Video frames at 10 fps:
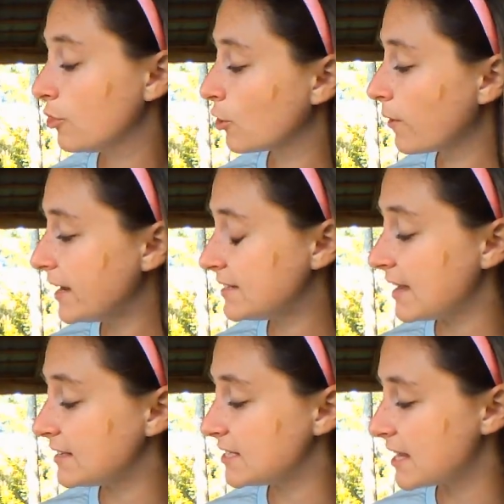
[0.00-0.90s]
the Great
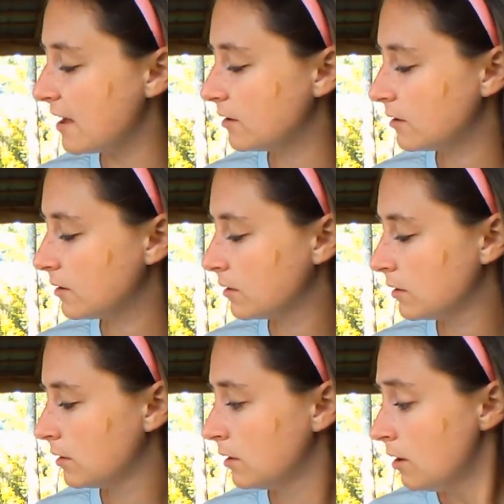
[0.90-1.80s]
Dane said.
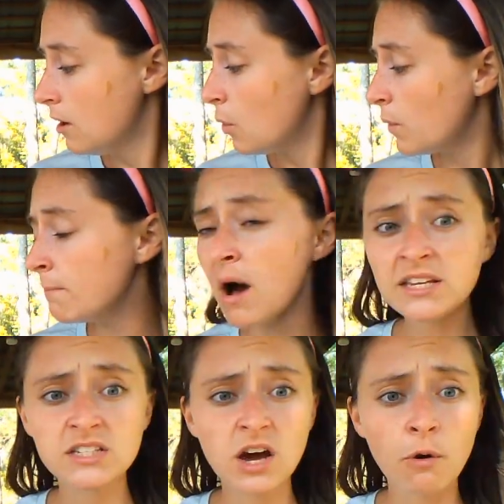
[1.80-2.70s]
"We
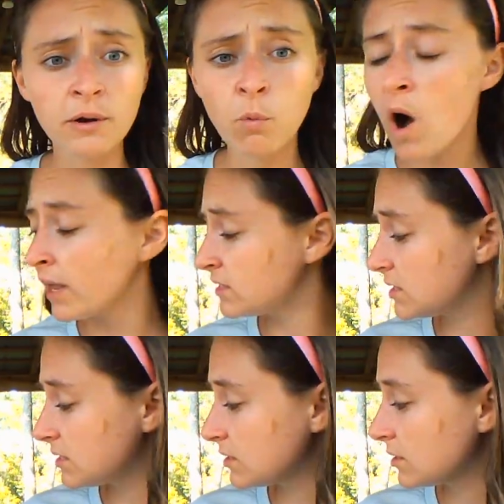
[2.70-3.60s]
must go at
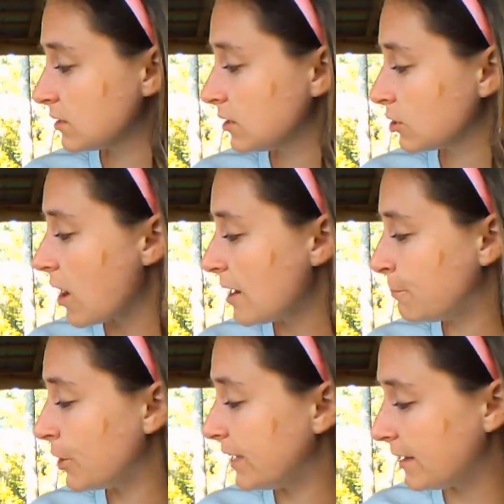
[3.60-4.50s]
once,"
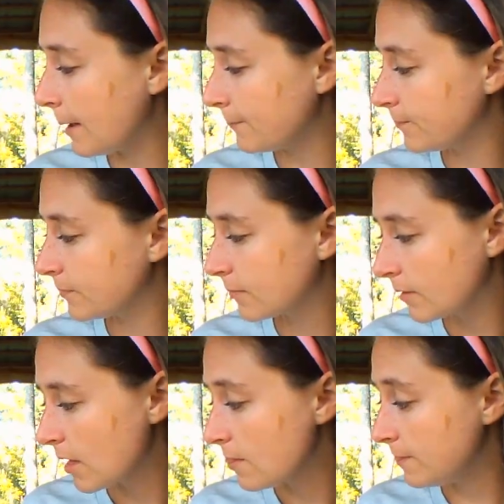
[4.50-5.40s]
cried Perdita.
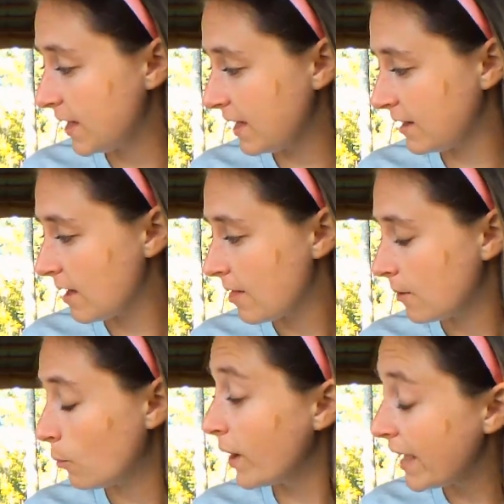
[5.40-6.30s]
Then,
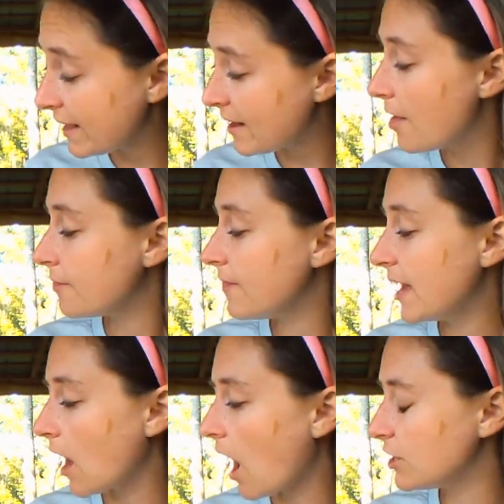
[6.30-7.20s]
when
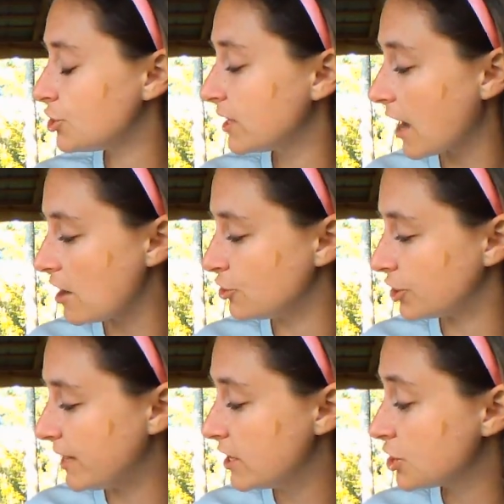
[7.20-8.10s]
they got to the
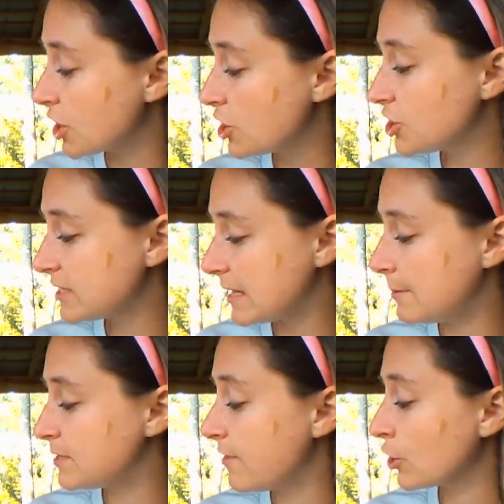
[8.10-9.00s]
country, Sergeant
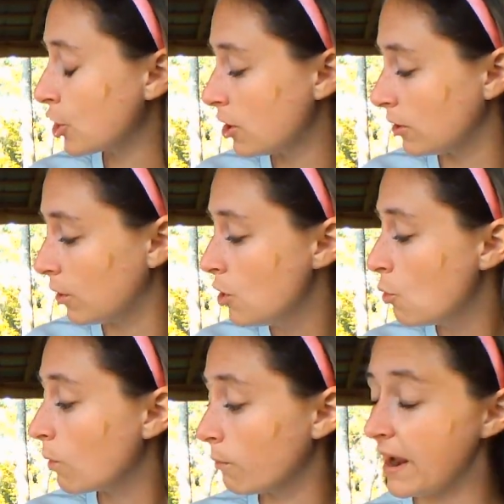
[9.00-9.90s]
Tibbs and the Colonel
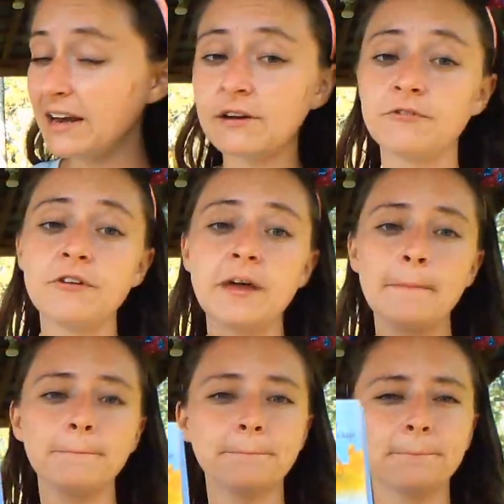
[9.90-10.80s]
were waiting for
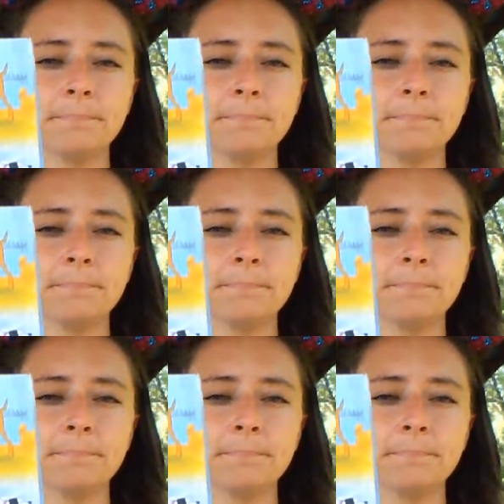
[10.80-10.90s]
them.